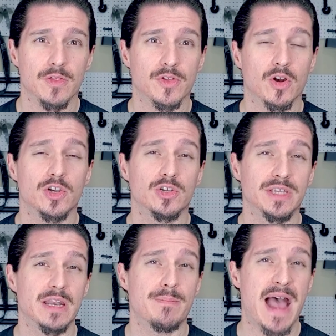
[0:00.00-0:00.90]
Third, you'll
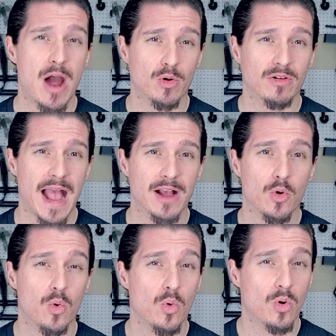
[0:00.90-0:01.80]
need a power rack
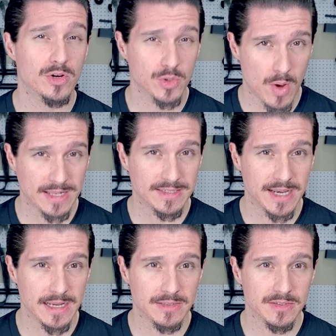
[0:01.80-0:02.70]
or squat
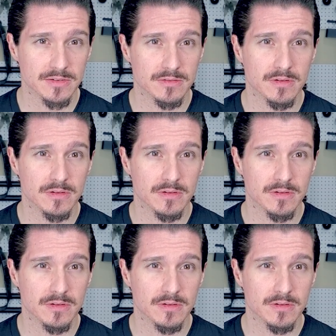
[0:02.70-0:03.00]
stands.